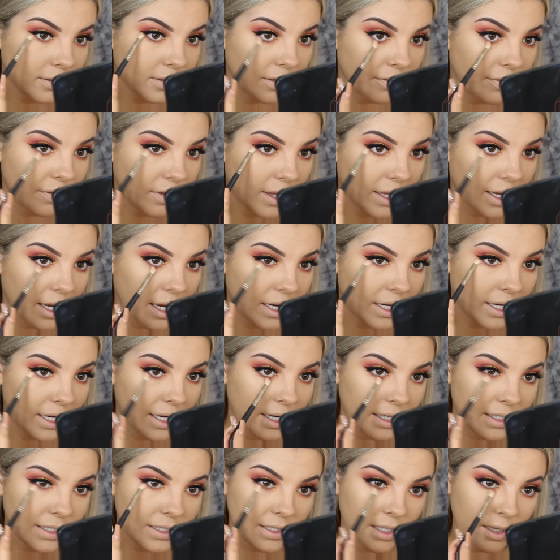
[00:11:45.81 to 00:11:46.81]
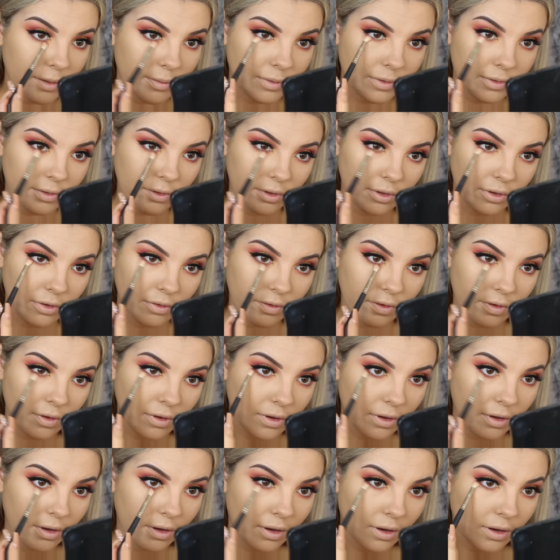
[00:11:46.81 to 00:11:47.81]
So I feel like I need some sort of
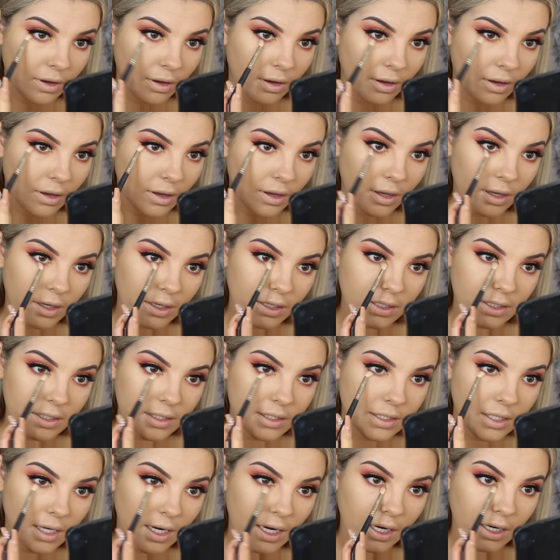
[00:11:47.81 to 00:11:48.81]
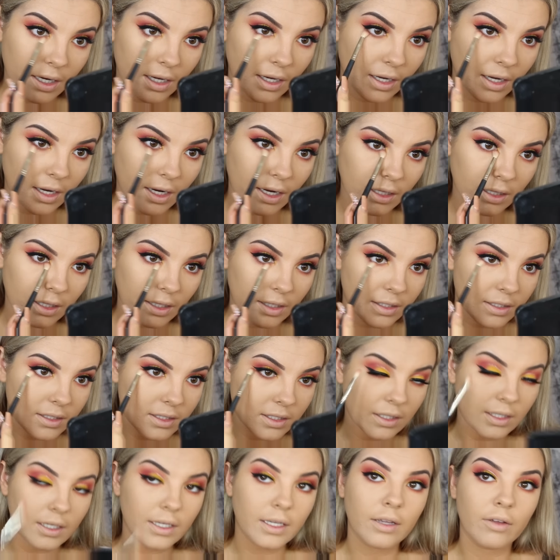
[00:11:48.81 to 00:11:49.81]
darker color
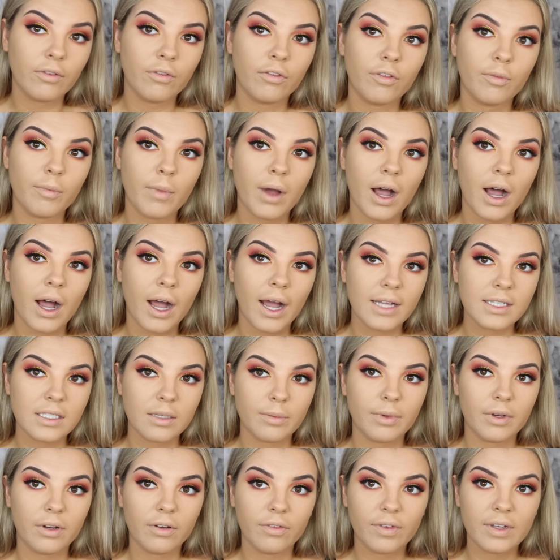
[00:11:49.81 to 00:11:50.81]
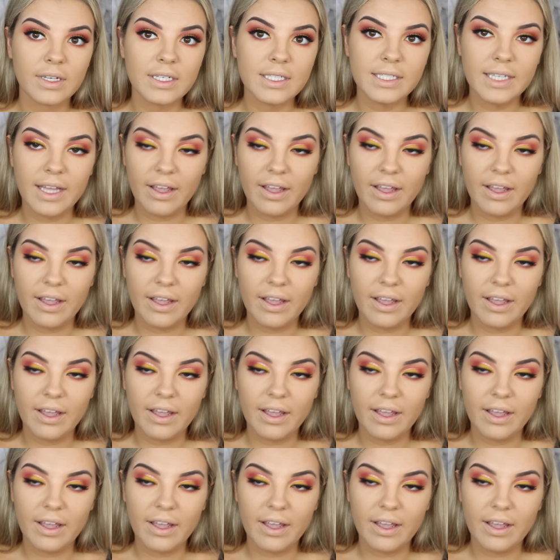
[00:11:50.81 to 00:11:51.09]
to give my eyes a bit of